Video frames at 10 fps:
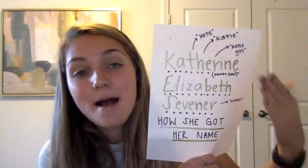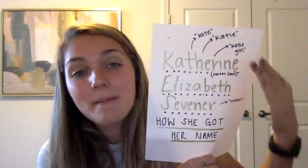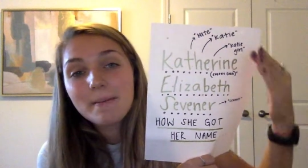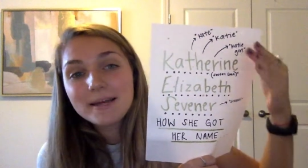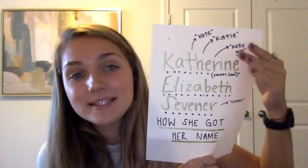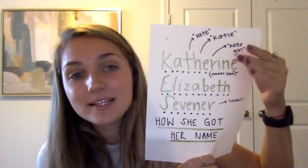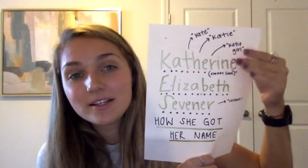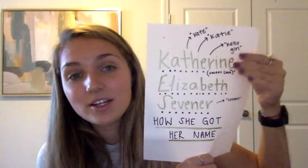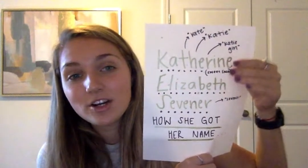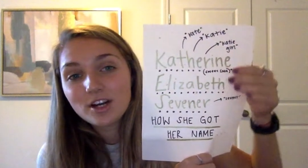But
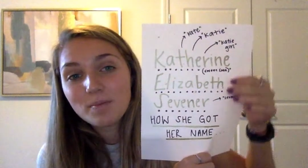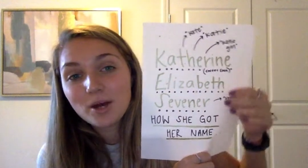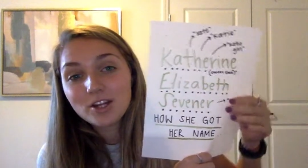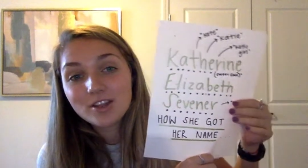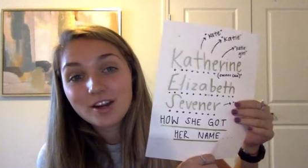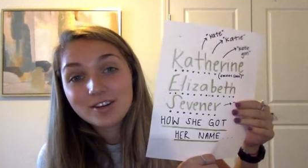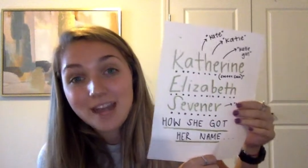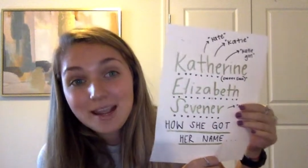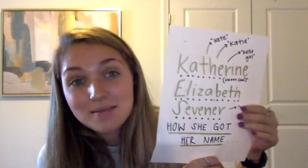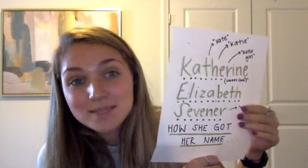basically, you're going to put their
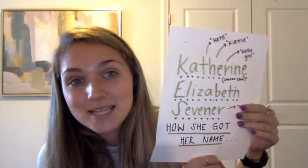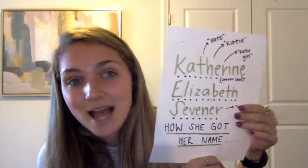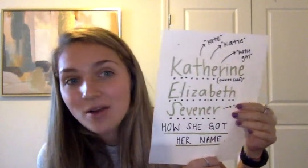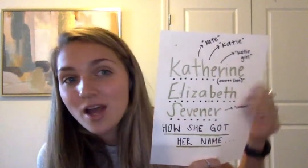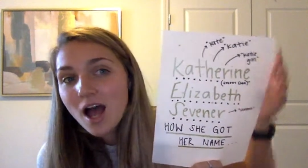names down.